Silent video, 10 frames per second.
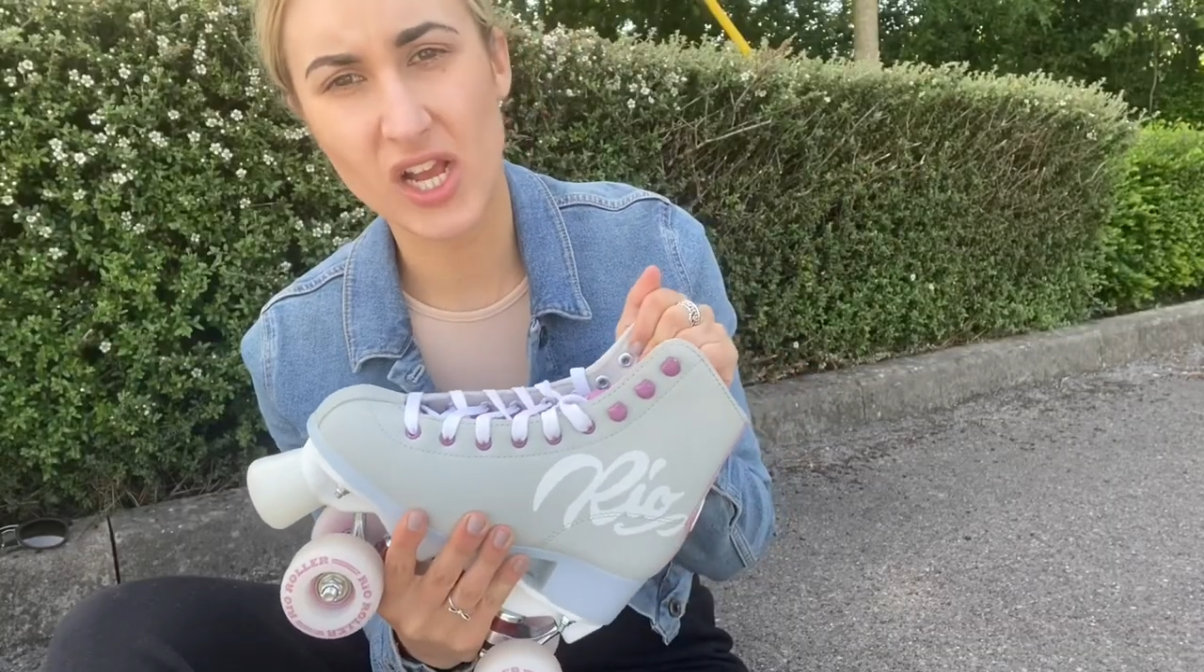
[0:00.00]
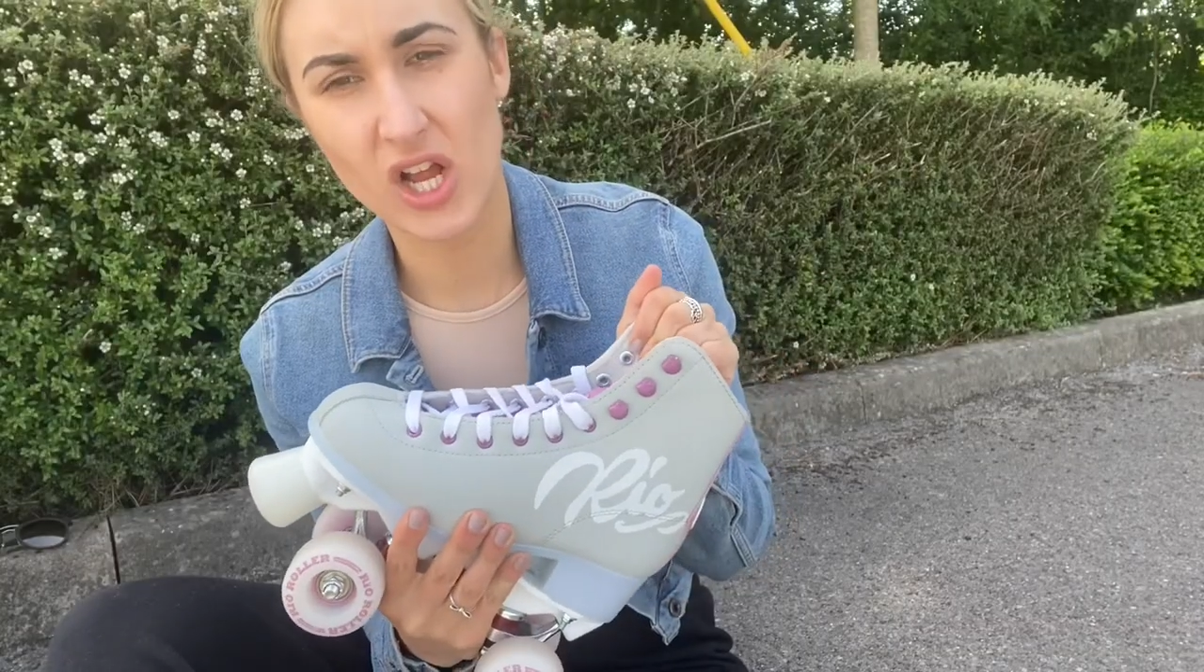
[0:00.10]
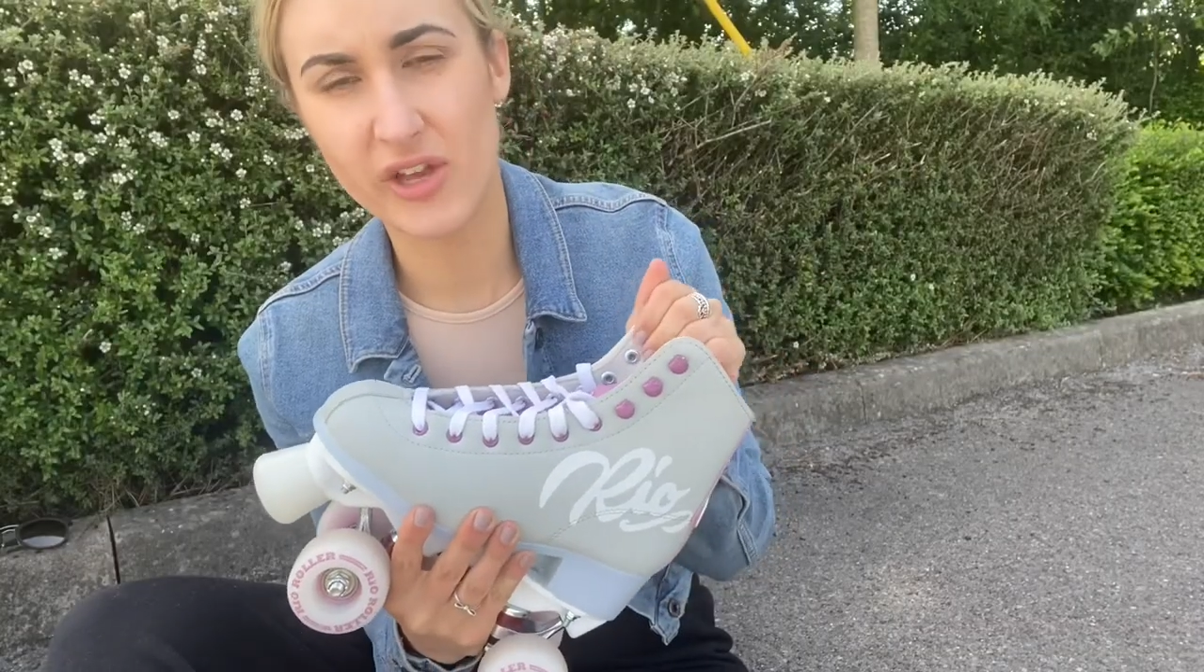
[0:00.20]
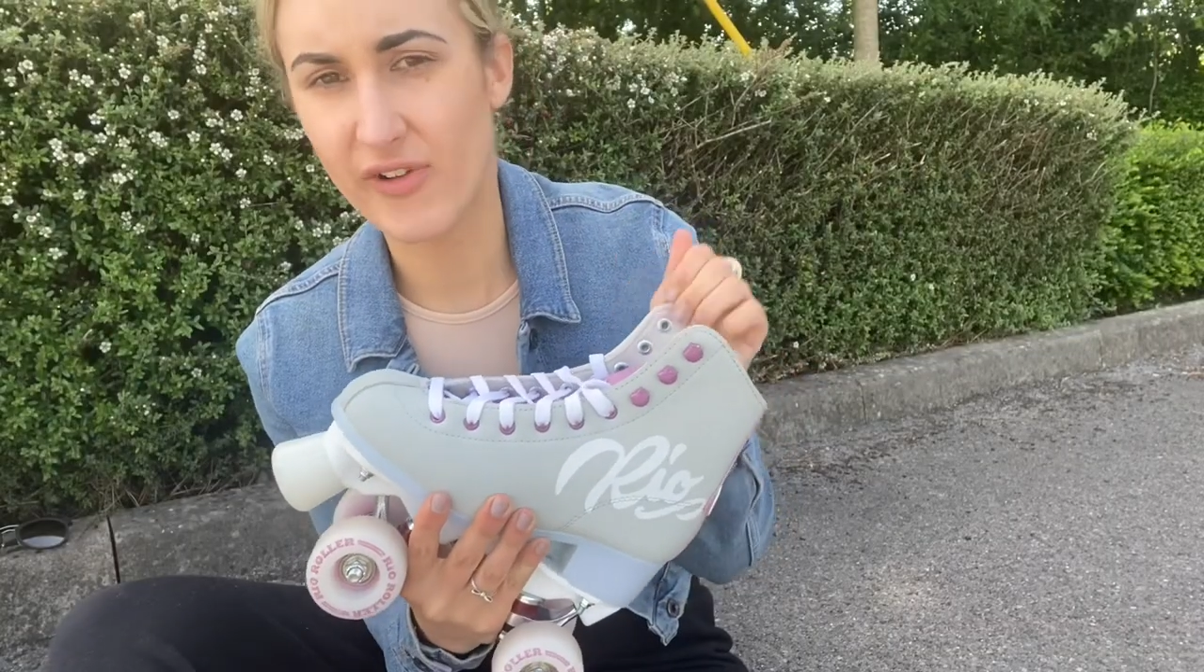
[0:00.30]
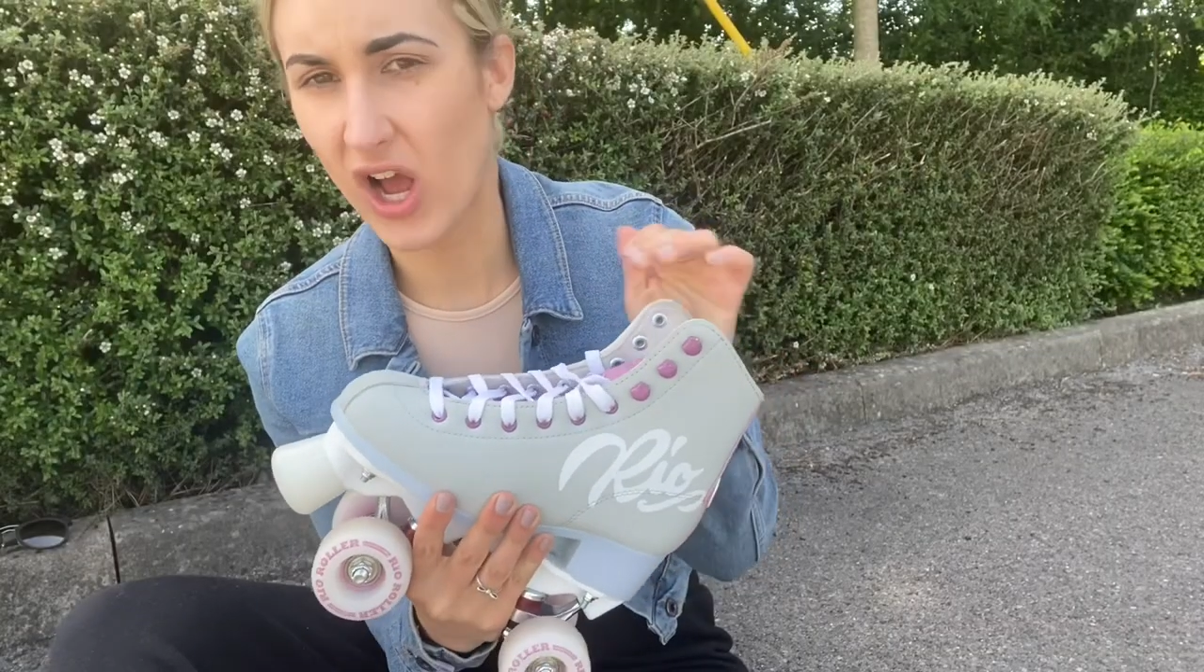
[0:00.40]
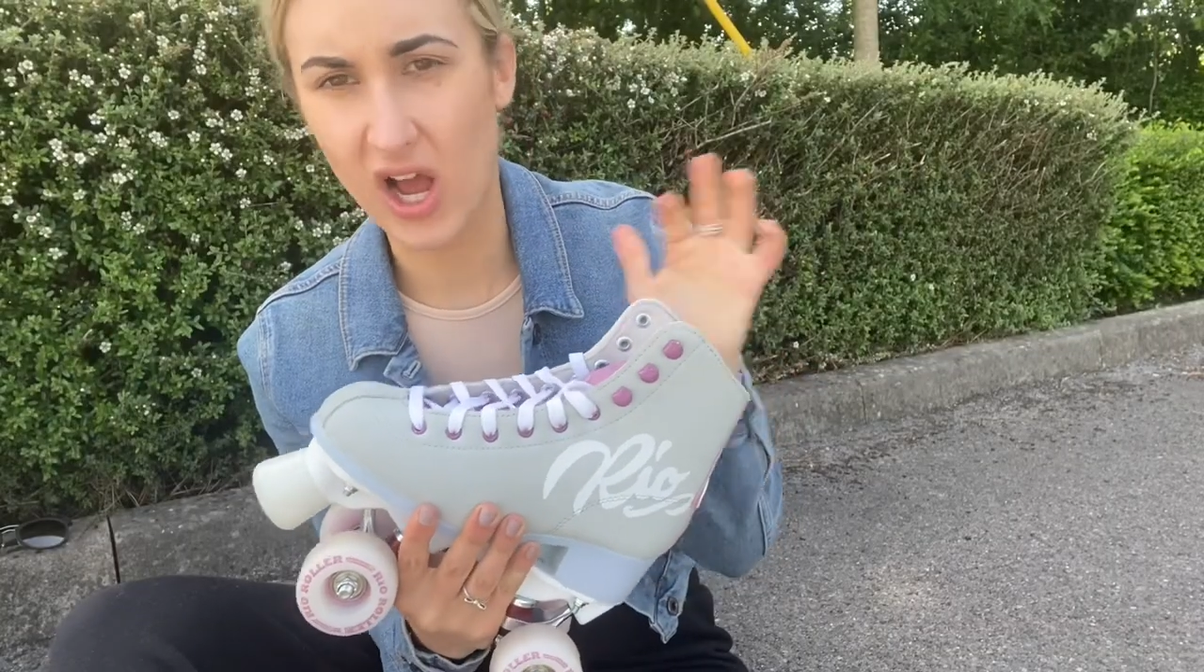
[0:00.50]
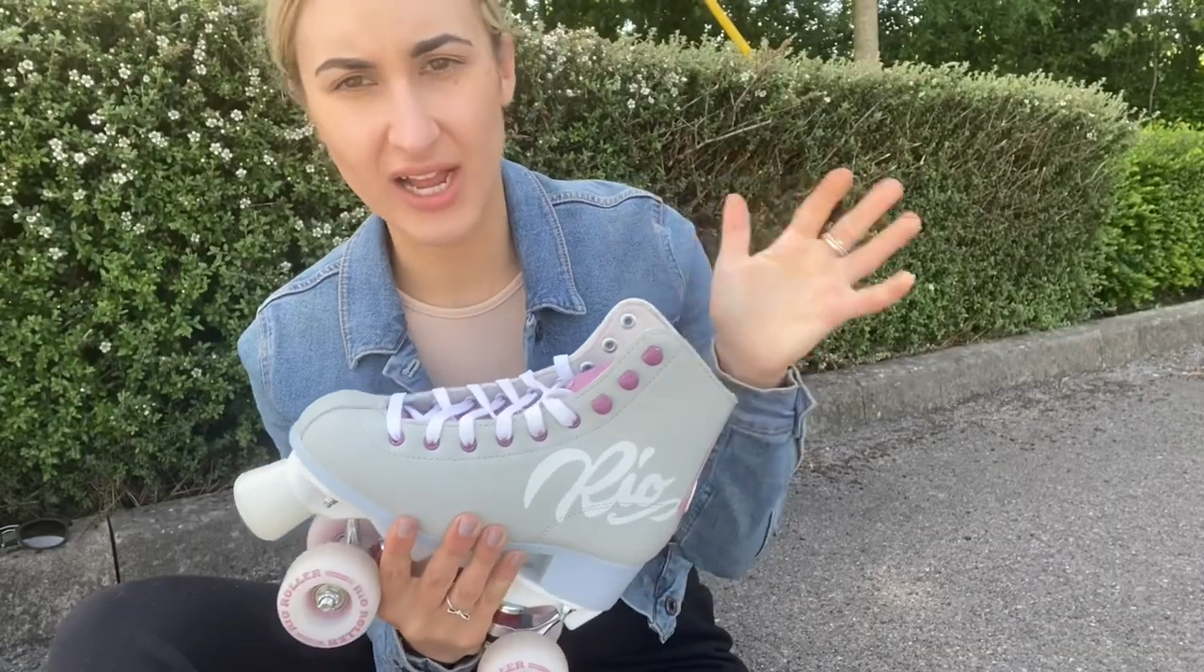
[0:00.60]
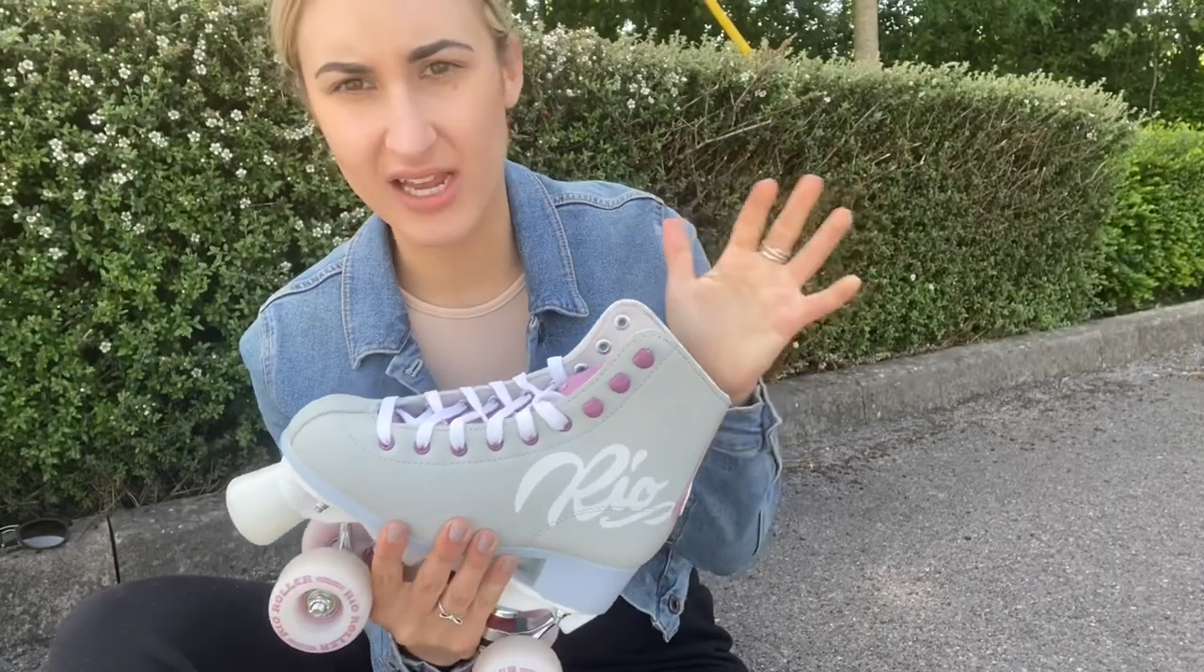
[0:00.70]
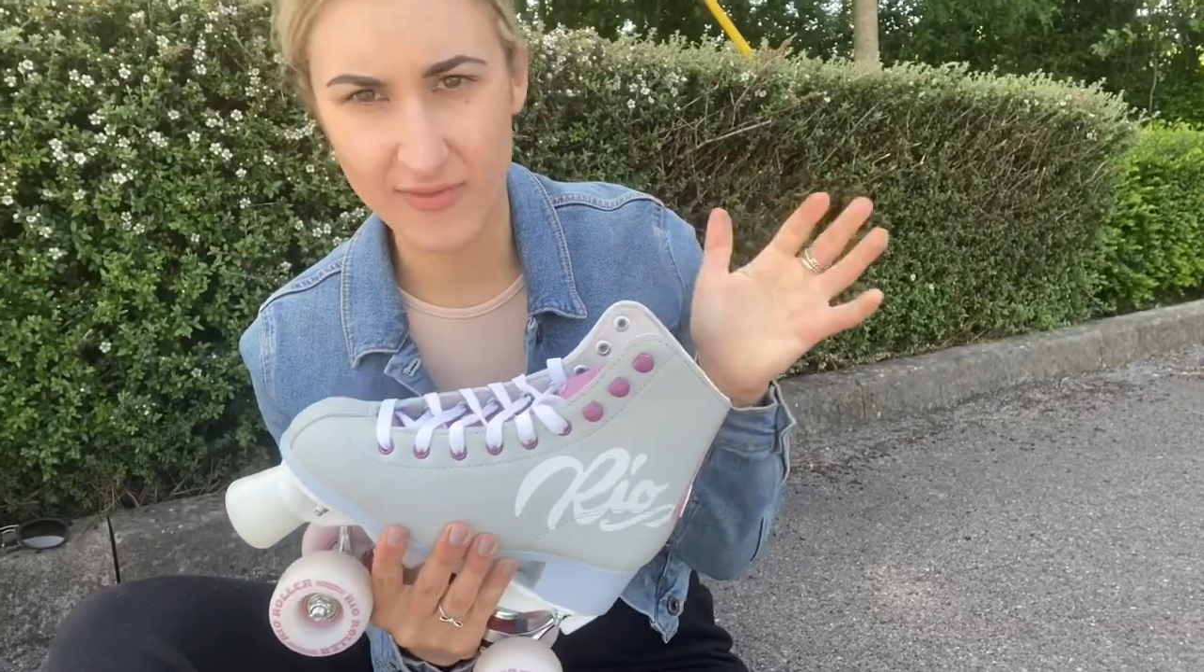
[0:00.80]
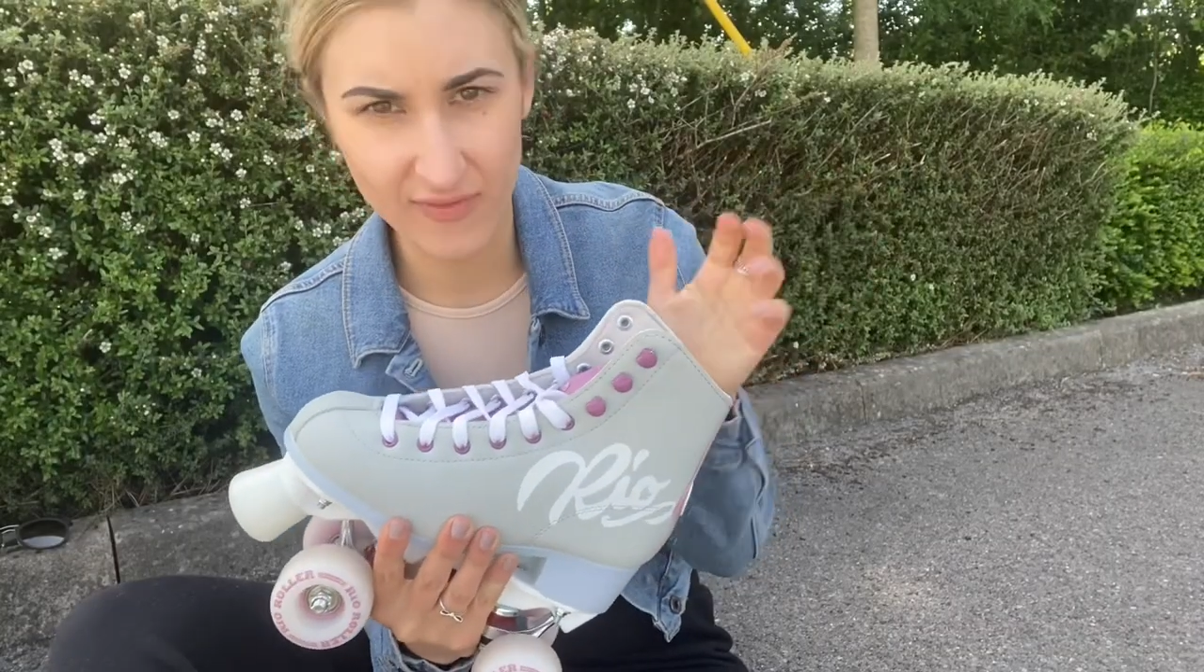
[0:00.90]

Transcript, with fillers: kind of higher level